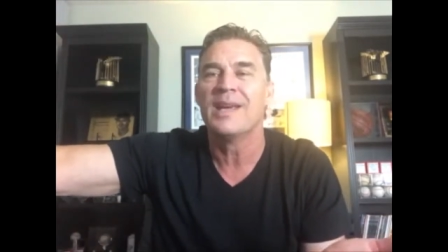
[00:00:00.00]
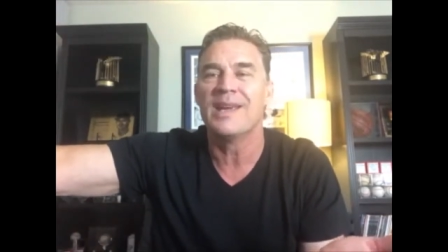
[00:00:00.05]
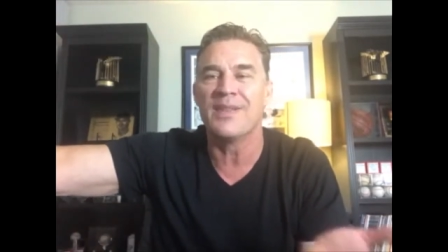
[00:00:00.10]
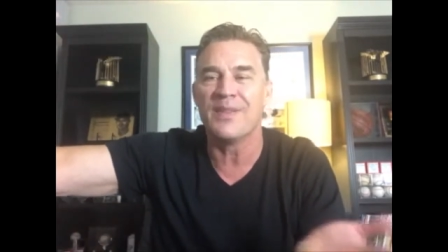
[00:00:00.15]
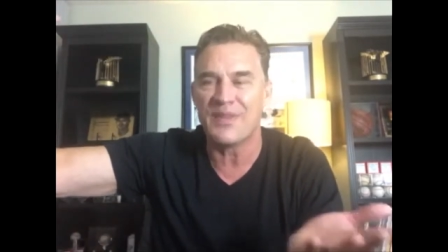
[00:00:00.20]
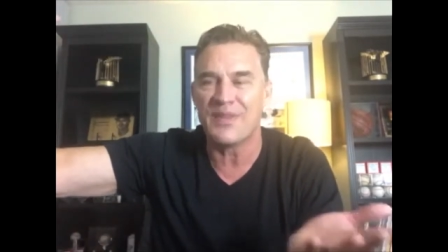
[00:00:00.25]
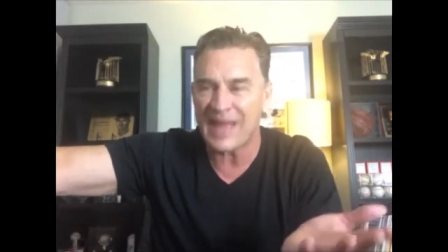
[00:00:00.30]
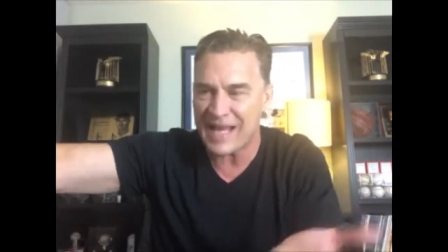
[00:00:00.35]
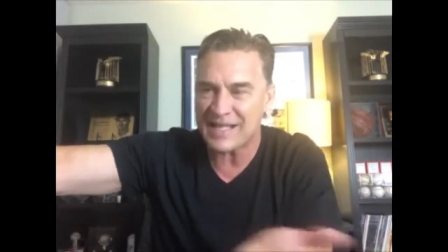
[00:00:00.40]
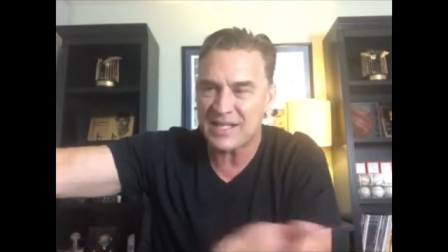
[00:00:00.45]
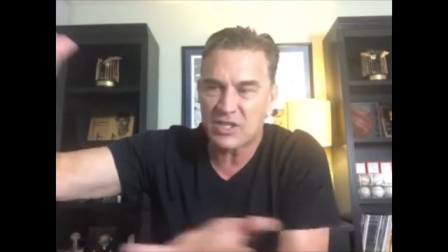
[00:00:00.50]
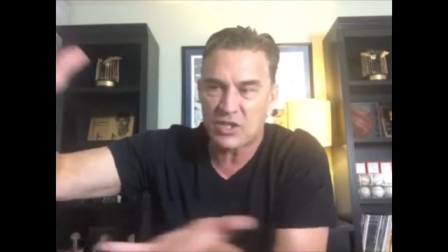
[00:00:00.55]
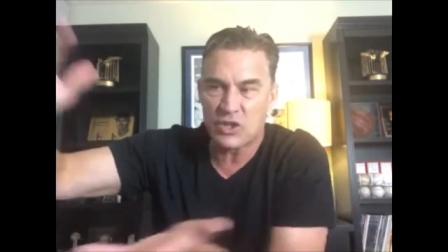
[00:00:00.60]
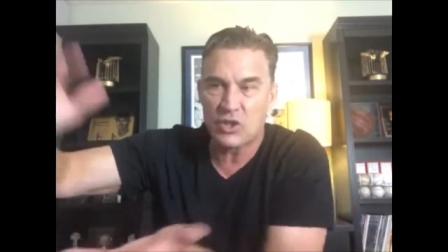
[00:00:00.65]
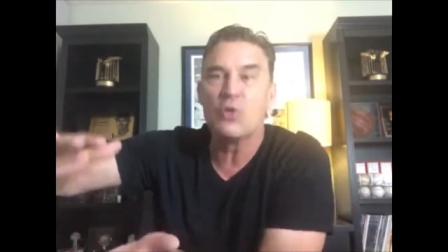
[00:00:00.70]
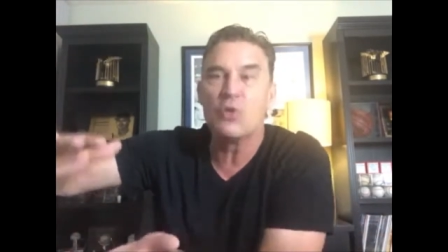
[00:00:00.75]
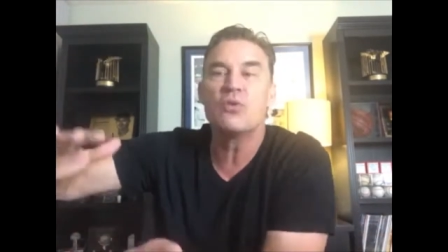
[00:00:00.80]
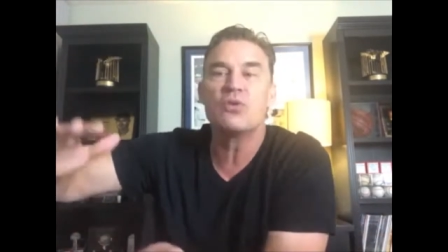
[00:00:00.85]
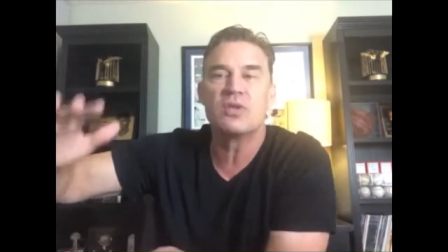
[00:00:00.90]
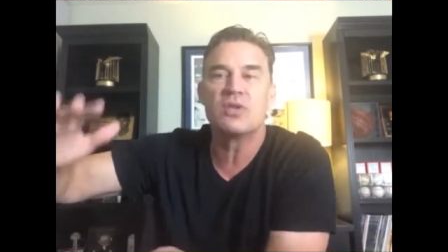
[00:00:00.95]
And
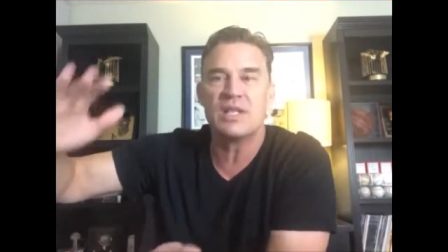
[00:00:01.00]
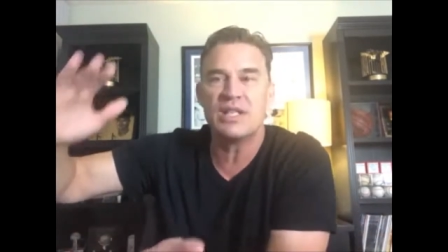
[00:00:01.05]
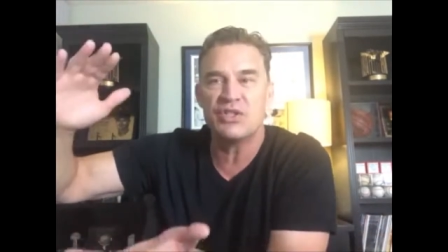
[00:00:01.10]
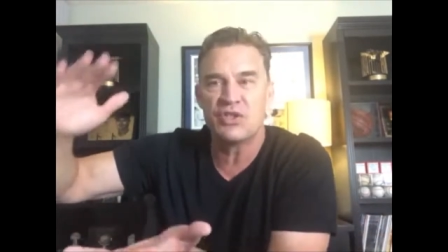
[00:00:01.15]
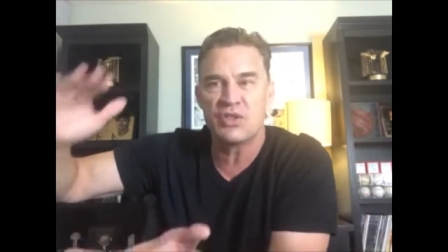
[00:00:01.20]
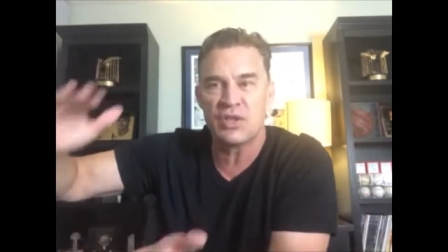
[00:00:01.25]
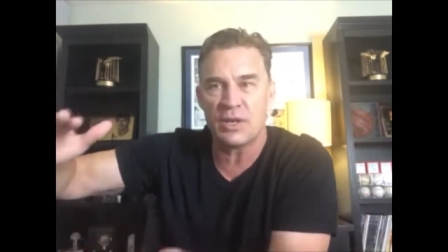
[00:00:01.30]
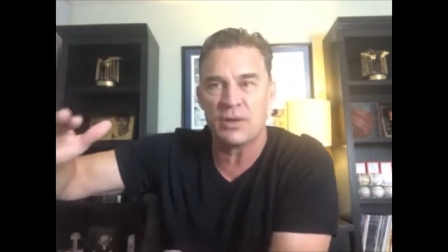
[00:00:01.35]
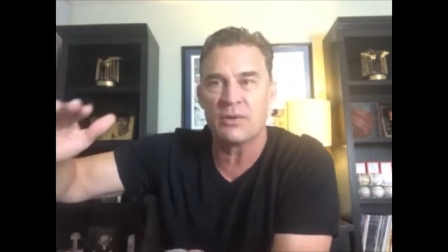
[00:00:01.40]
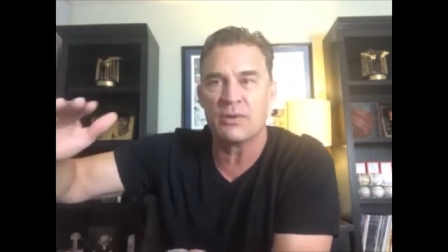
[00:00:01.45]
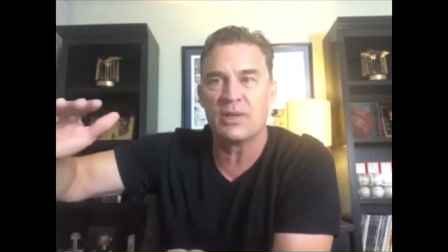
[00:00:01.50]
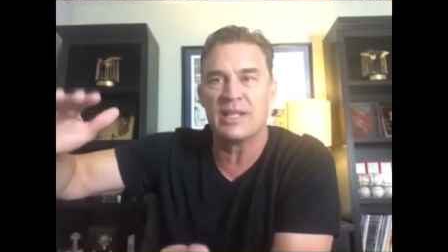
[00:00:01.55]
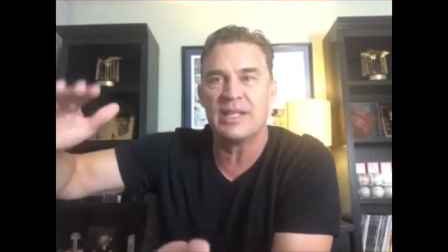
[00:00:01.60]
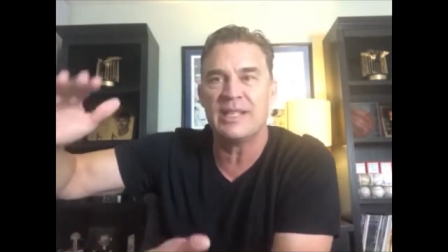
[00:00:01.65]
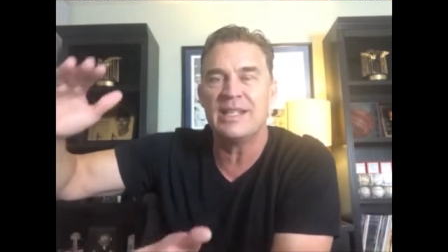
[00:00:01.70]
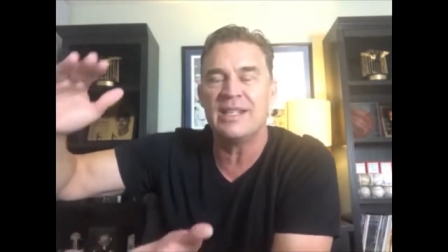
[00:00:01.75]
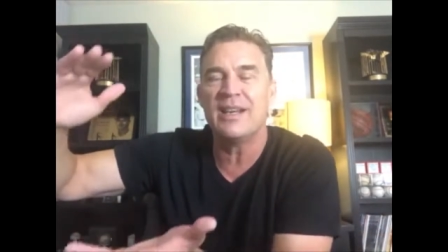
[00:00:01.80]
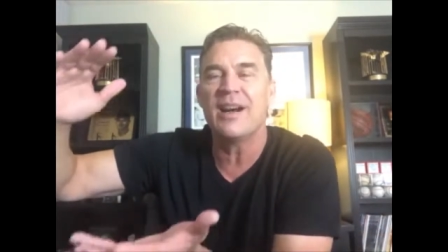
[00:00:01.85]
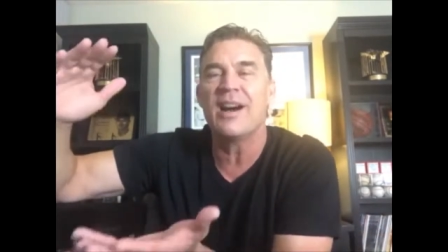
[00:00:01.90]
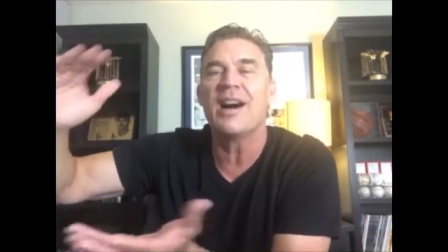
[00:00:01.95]
that's usually
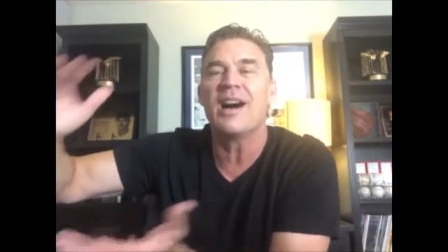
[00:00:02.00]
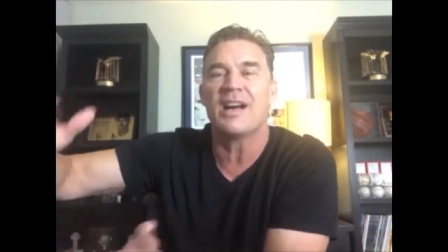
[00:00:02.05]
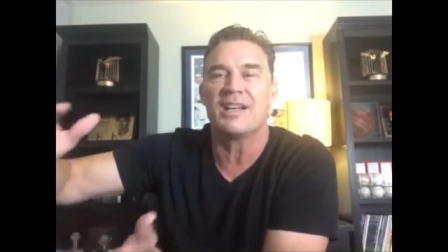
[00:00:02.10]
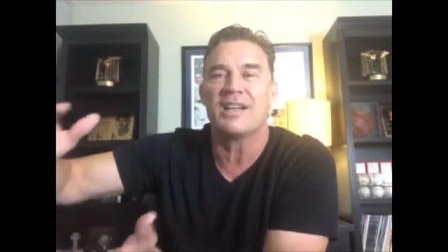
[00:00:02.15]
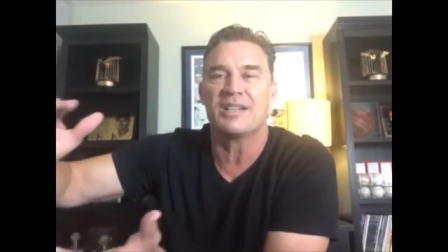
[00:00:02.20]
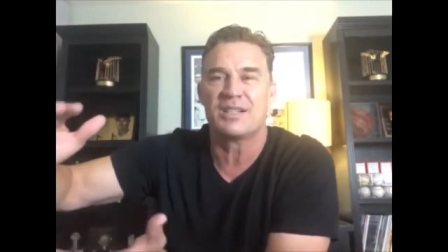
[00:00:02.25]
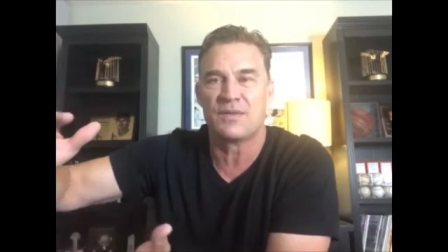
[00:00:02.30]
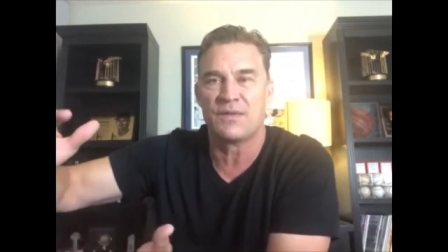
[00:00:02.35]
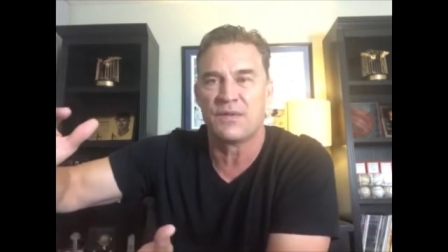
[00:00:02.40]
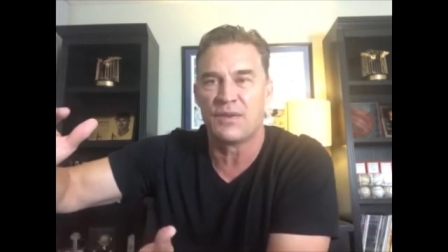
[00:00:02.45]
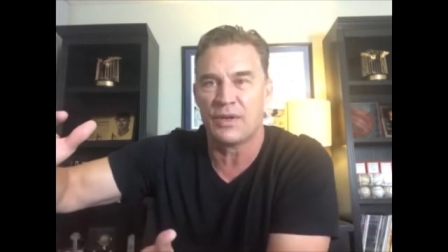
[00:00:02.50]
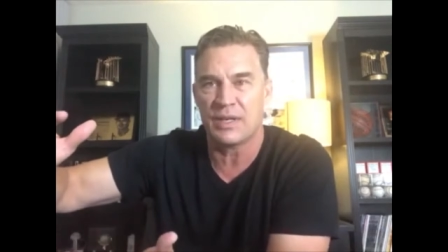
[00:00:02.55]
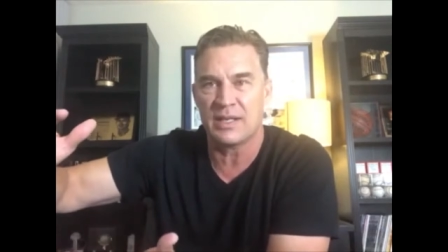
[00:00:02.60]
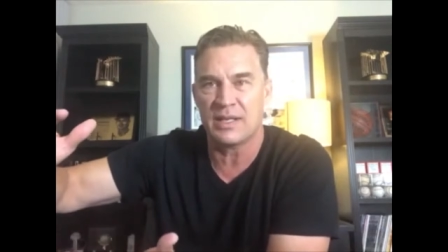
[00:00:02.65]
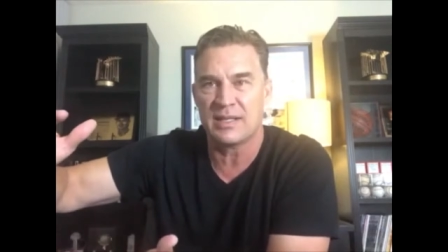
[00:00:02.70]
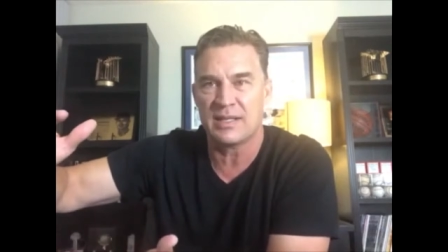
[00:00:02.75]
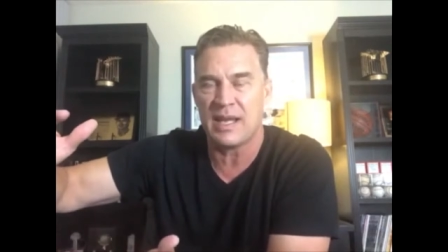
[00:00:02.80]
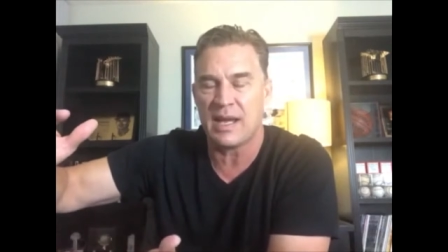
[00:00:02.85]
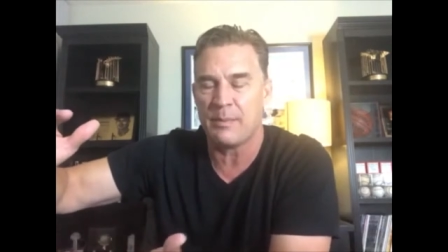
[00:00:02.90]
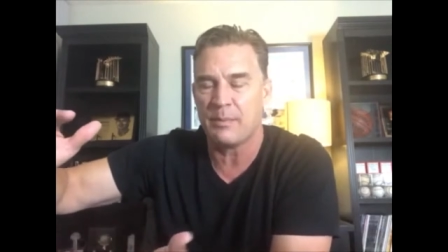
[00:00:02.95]
generally us, for an
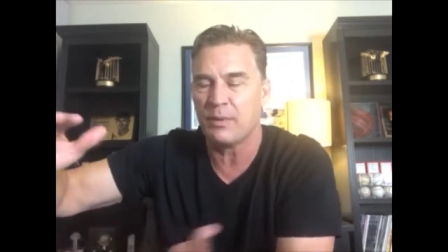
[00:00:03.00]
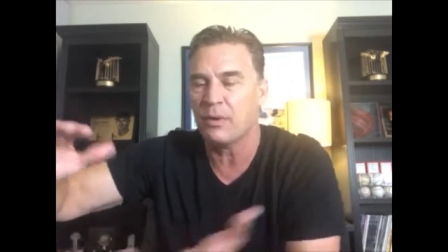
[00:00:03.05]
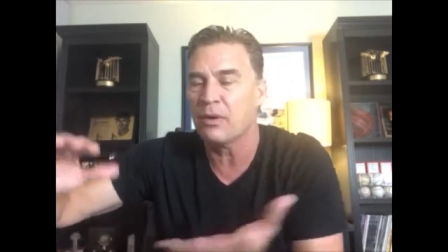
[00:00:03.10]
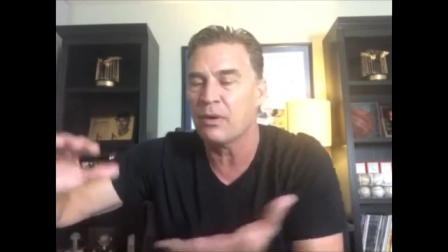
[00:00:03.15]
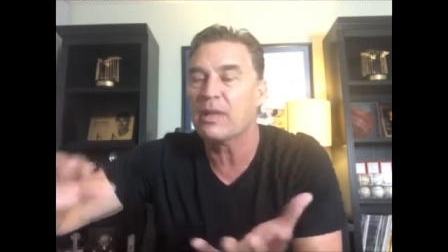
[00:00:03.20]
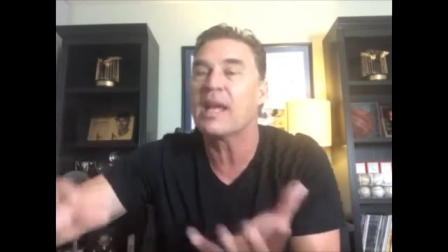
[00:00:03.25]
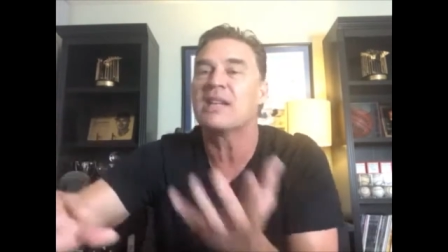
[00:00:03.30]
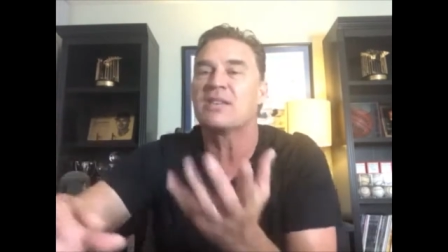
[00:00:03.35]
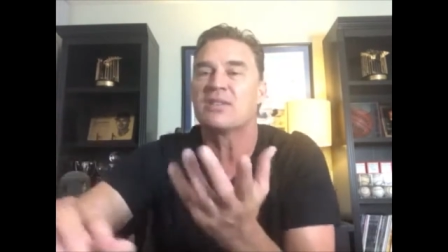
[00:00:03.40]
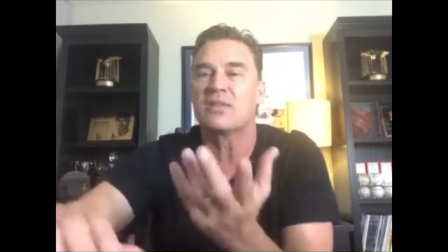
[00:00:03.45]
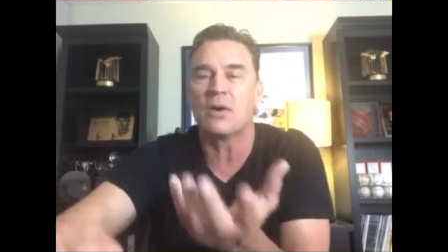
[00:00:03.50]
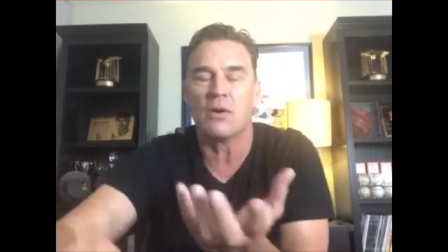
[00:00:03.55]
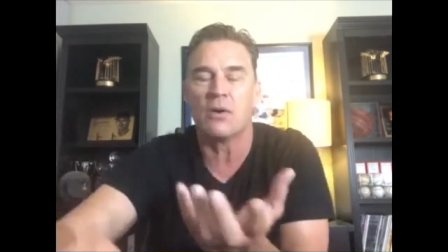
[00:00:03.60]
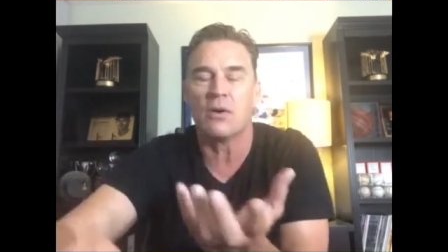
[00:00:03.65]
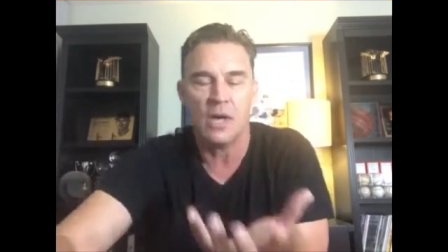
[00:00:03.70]
example. Okay, so